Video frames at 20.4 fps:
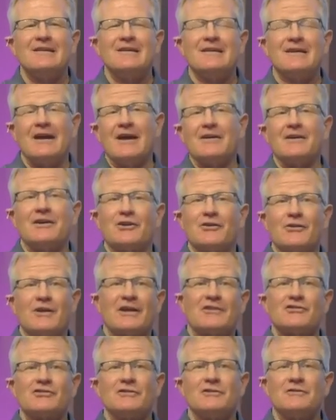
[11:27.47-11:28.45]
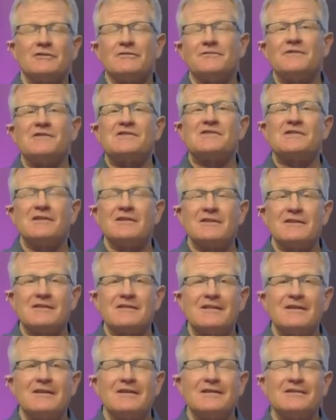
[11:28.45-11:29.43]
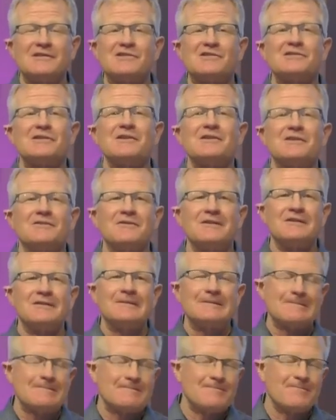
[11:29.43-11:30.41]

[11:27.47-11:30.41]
County Correctional Facility there in Sturtevant.